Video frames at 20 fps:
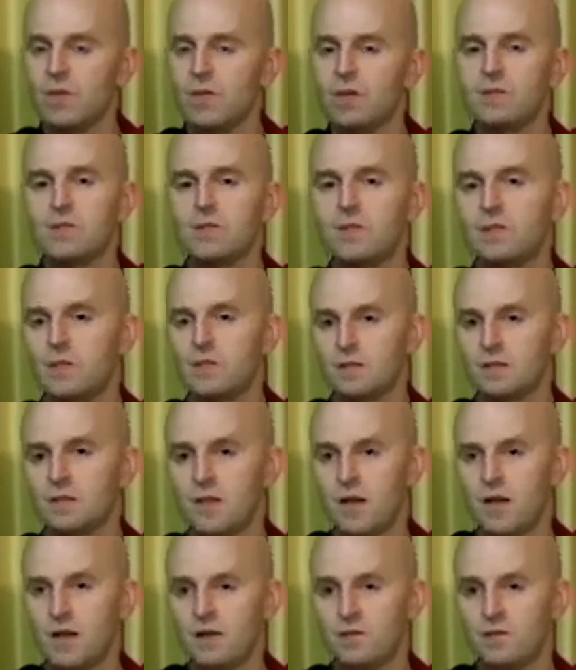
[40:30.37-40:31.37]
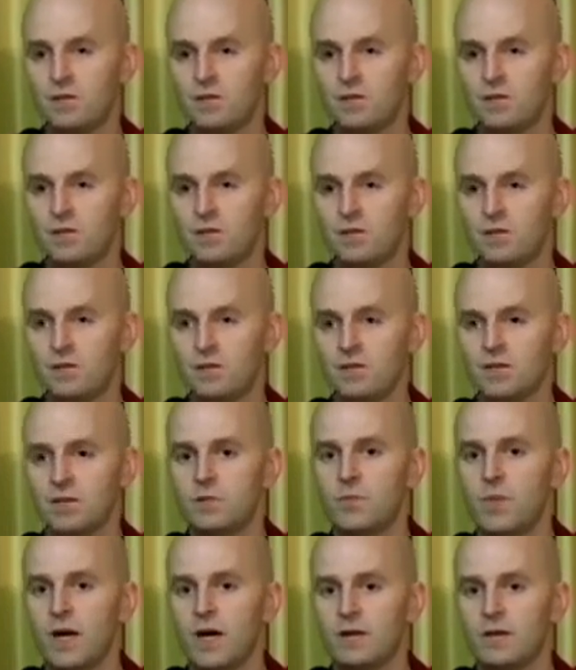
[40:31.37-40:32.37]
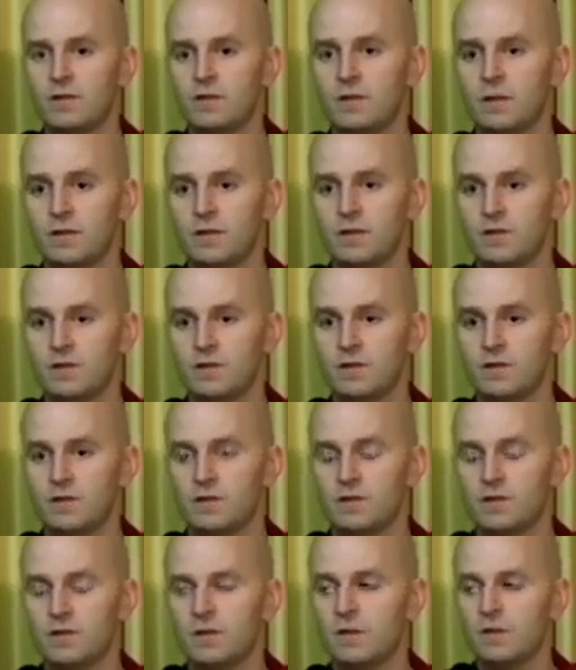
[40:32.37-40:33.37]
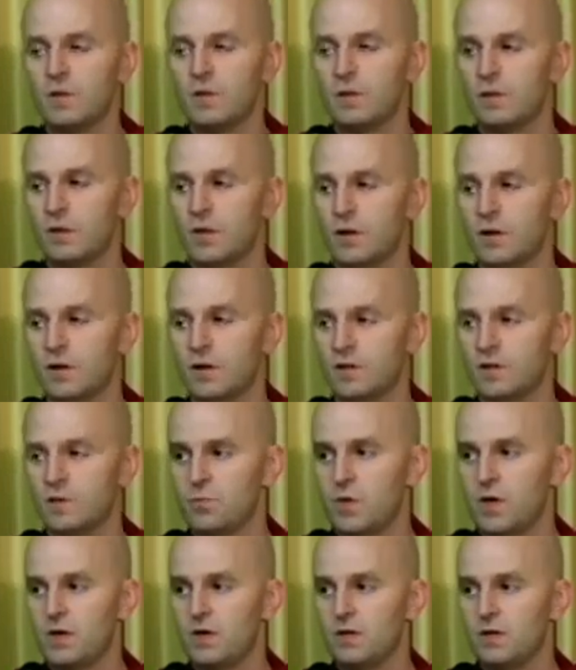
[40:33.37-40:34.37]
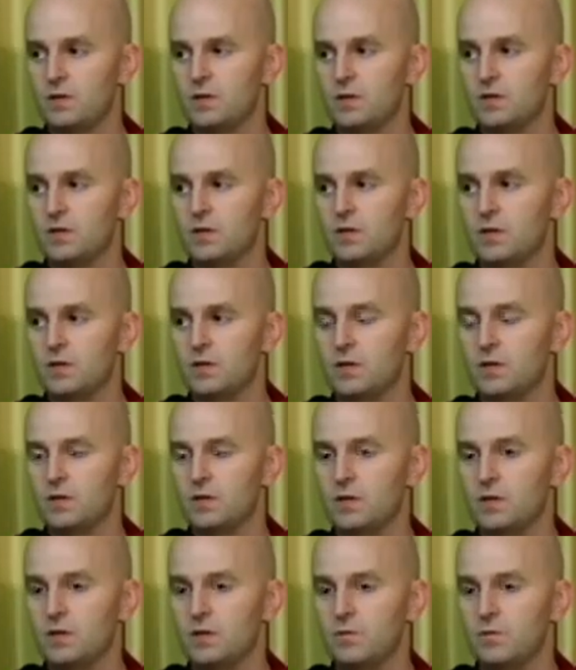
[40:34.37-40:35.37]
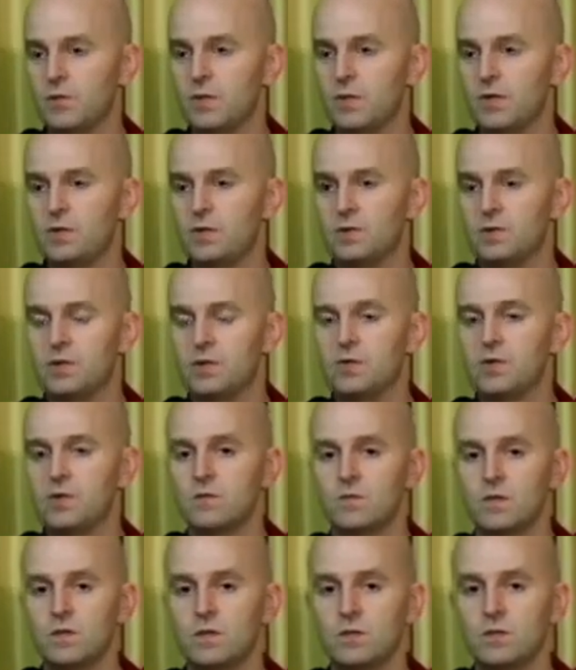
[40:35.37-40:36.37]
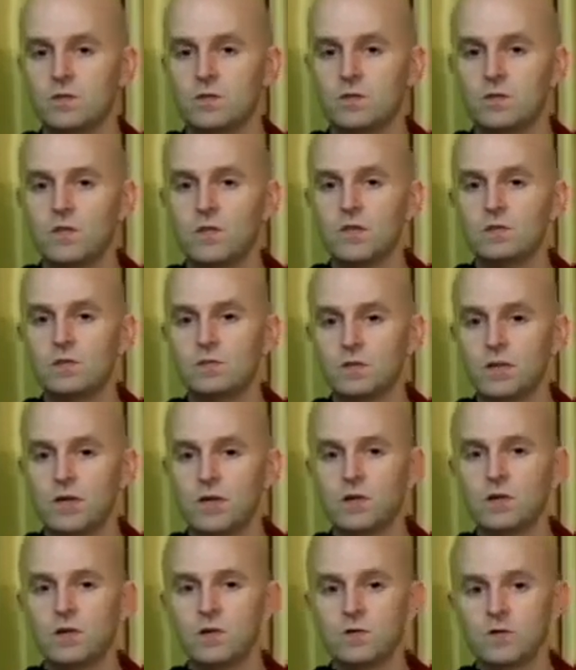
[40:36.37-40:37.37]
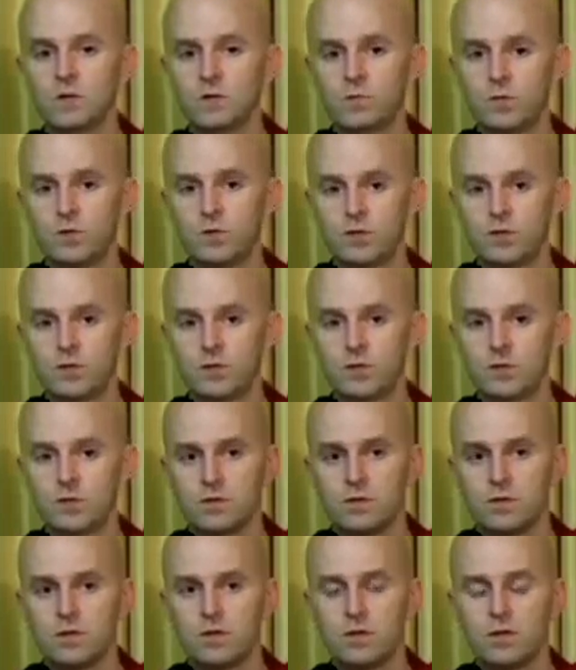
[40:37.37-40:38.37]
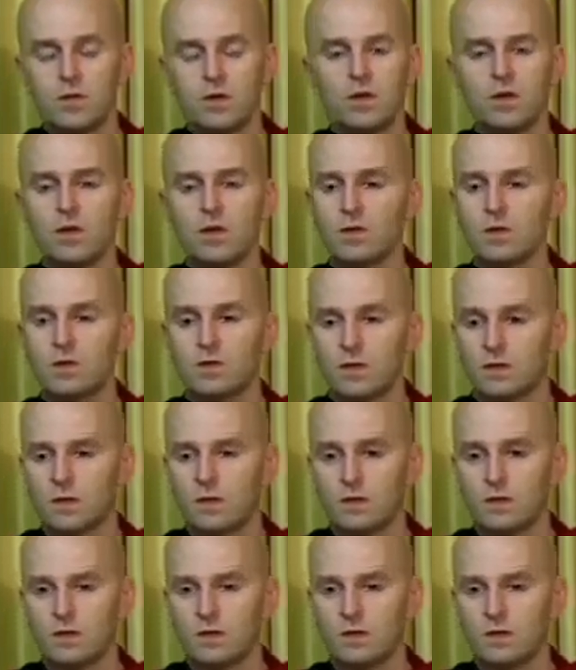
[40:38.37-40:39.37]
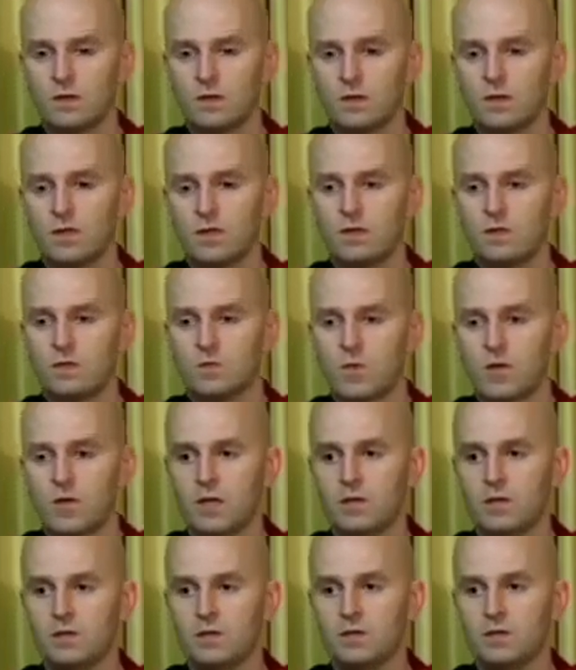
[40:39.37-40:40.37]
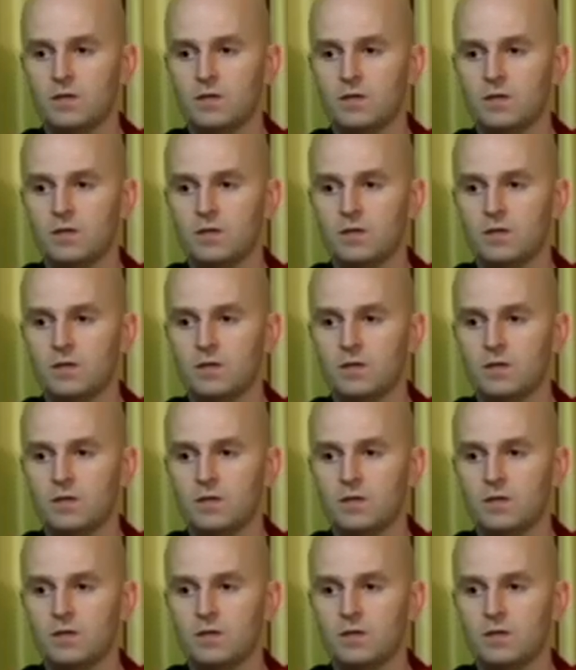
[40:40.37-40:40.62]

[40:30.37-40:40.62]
Because he doesn't have these bad things going on in his mind. Because these spheres of evil, unwholesome wishes aren't there in his mind.